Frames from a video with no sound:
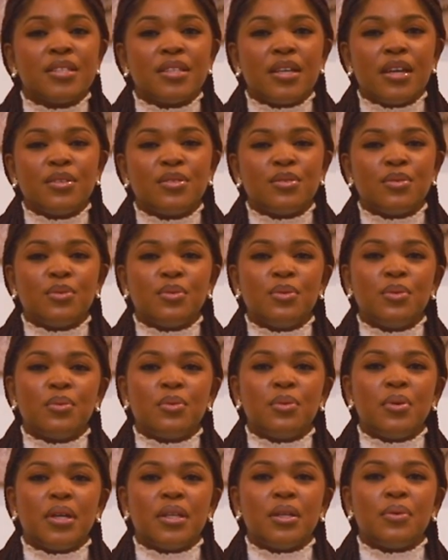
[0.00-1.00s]
Stay tuned, don't
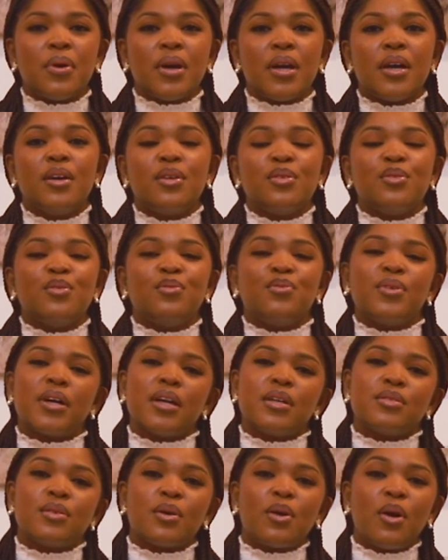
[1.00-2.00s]
go anywhere. Don't
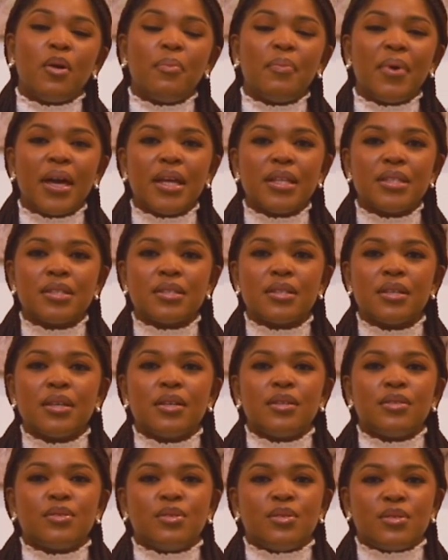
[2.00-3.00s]
forget to comment,
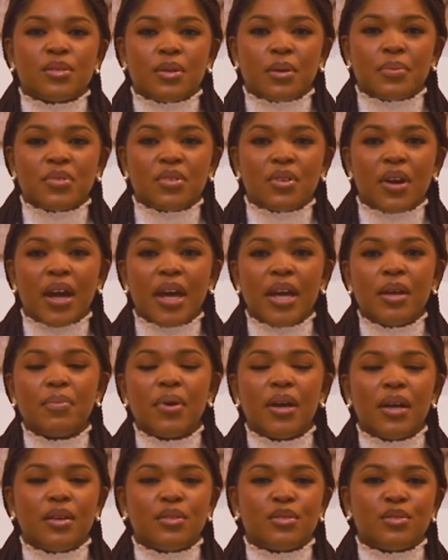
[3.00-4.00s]
to subscribe,
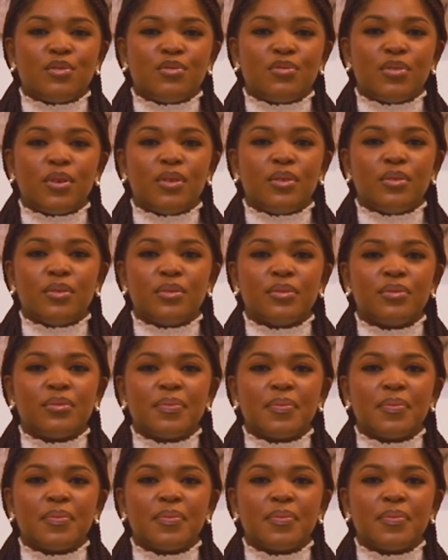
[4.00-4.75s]
and to follow.